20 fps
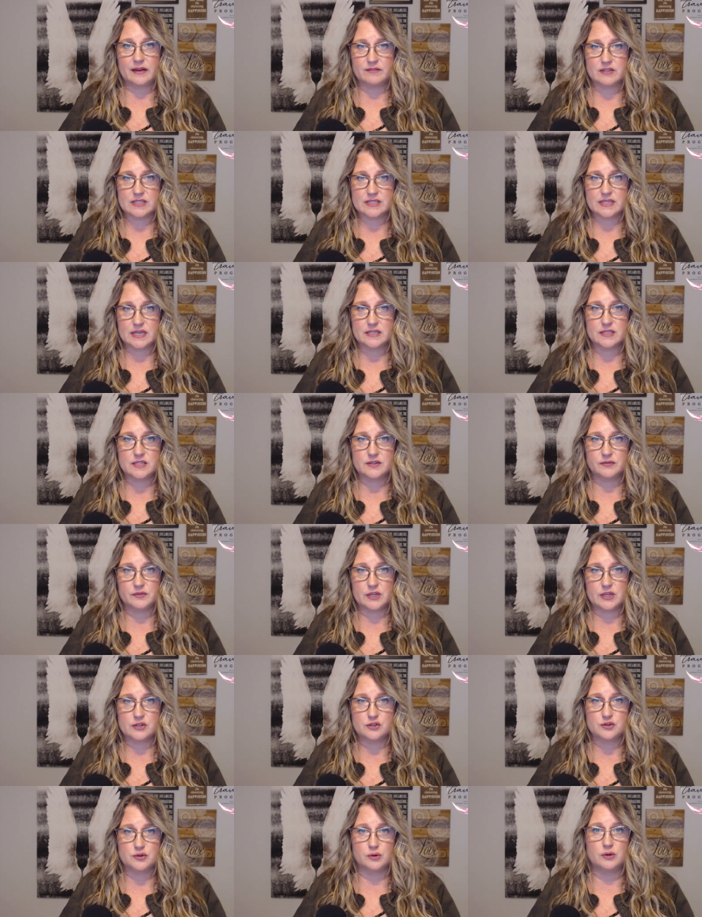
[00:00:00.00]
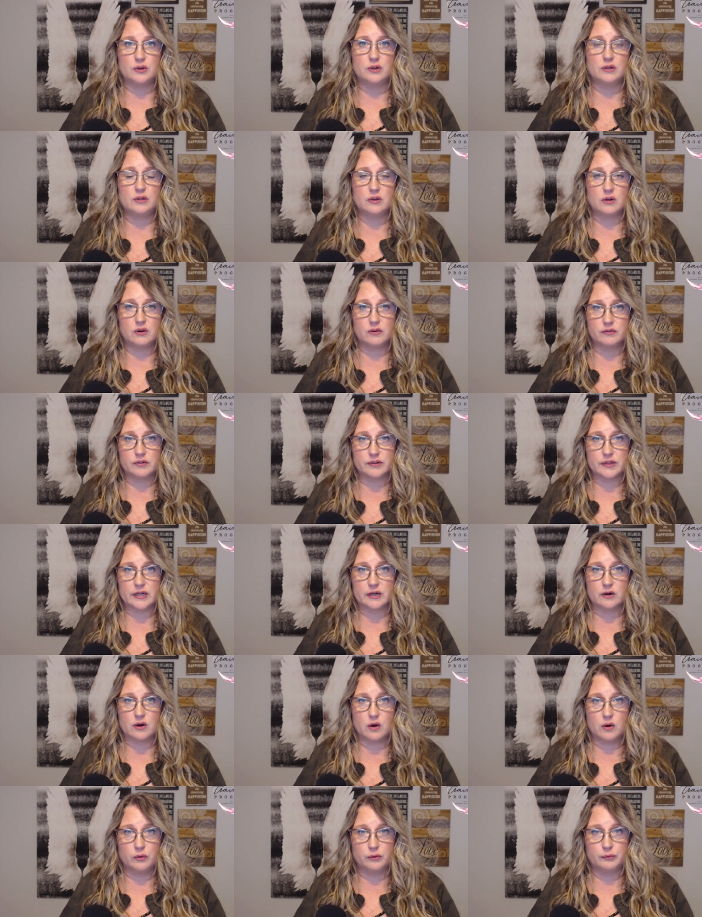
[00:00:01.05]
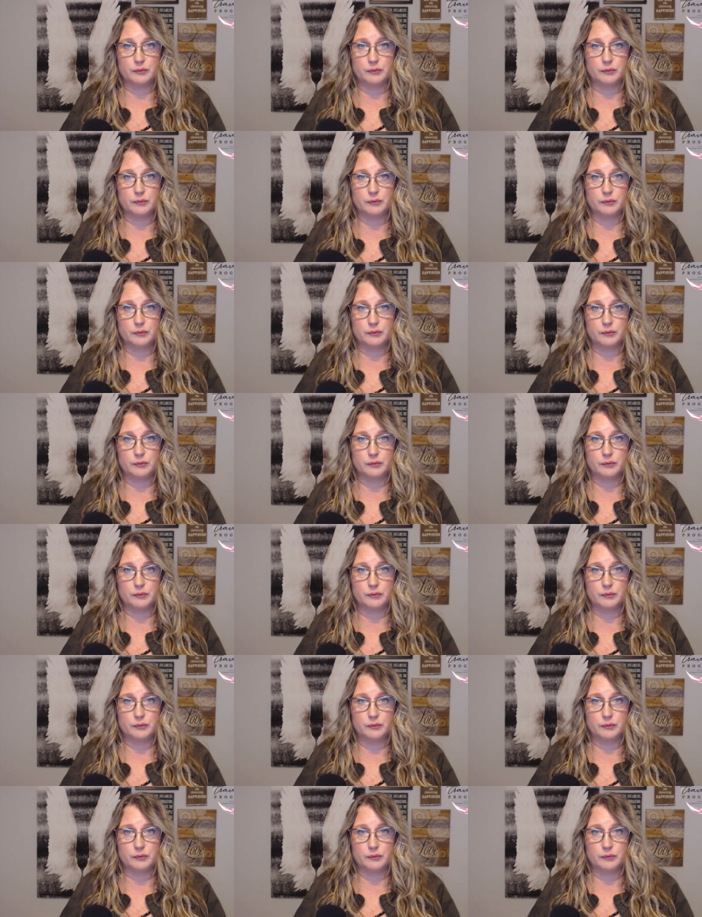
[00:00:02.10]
a sense of control over their own